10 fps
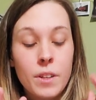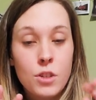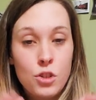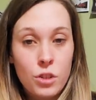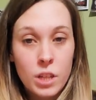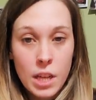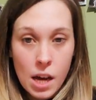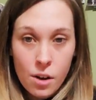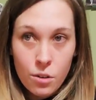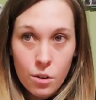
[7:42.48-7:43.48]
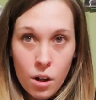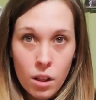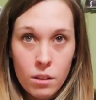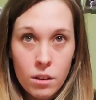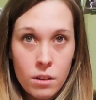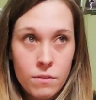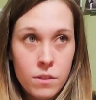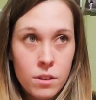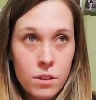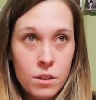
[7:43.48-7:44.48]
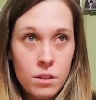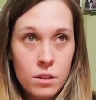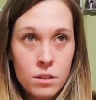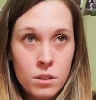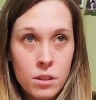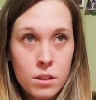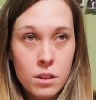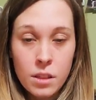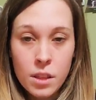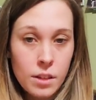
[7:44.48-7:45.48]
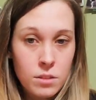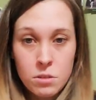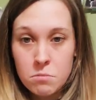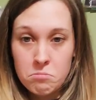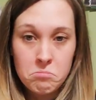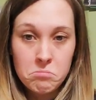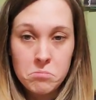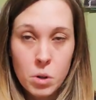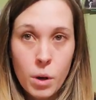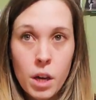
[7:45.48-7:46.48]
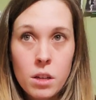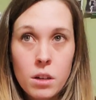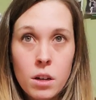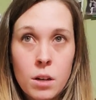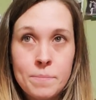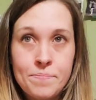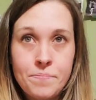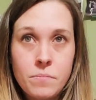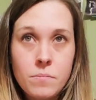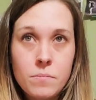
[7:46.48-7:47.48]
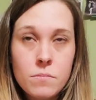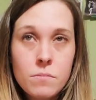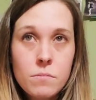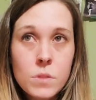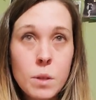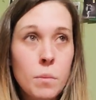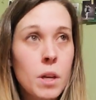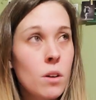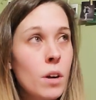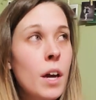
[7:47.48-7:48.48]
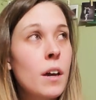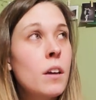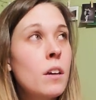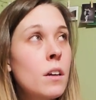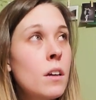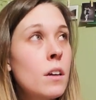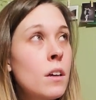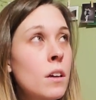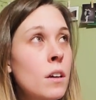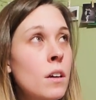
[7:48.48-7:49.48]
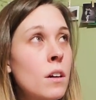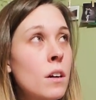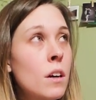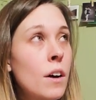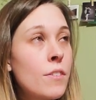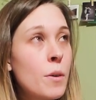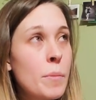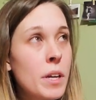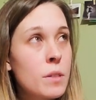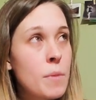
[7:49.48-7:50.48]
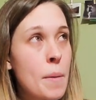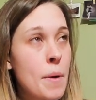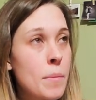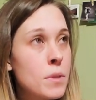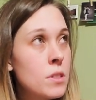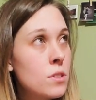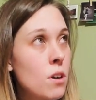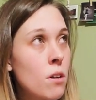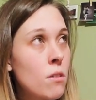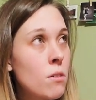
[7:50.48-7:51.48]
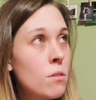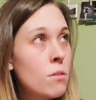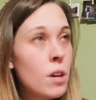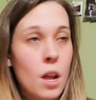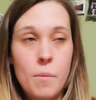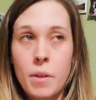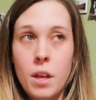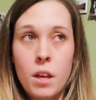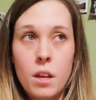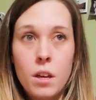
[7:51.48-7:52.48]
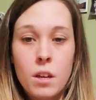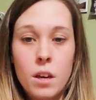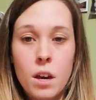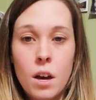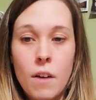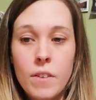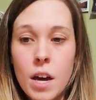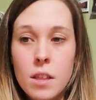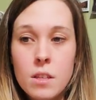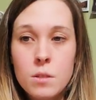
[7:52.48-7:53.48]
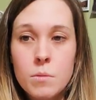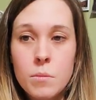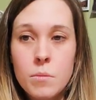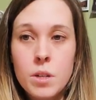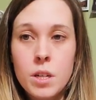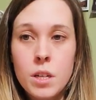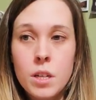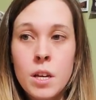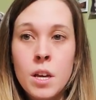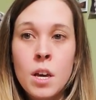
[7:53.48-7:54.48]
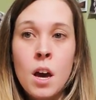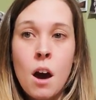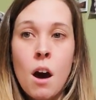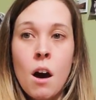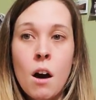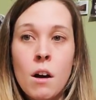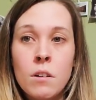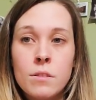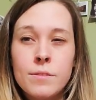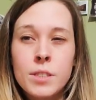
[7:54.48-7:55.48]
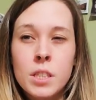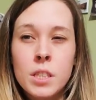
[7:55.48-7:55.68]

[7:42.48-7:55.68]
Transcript: Journaling out all of the things. Okay? I'm like, okay, how far back do my memories go? And I'm like, I've got this memory of